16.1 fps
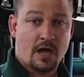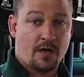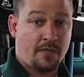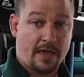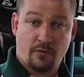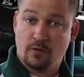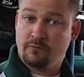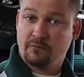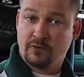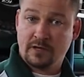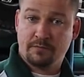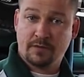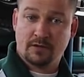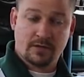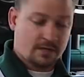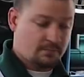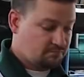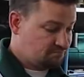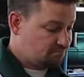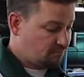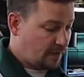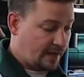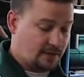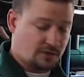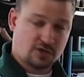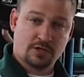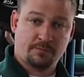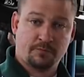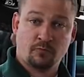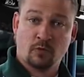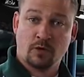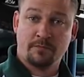They would rebuild it and ship
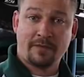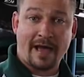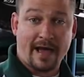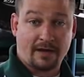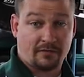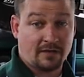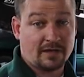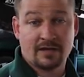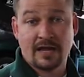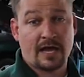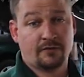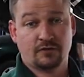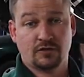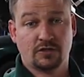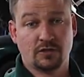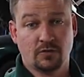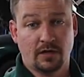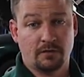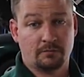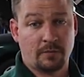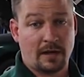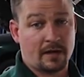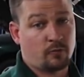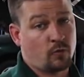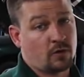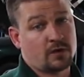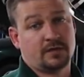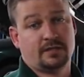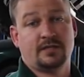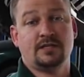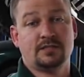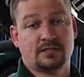one back. They didn't have to do it. By
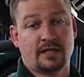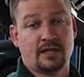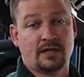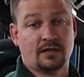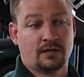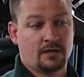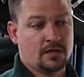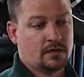warranty's sake,